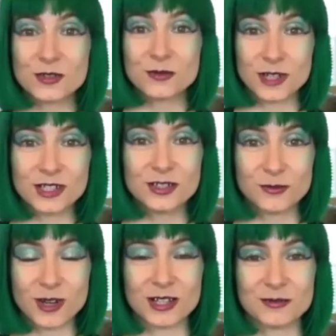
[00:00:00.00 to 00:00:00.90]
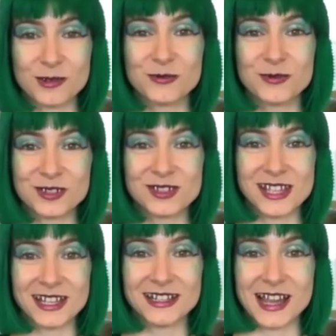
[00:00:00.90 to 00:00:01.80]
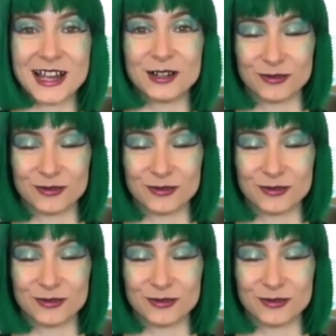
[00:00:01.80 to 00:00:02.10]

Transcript: one do you want? What would you say now?